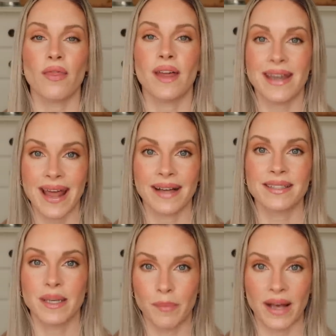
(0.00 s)
the
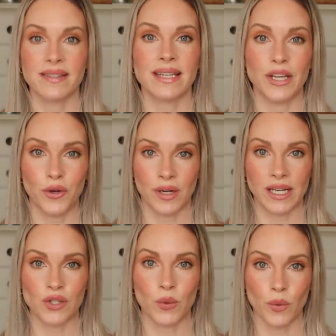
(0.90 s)
next best ingredient to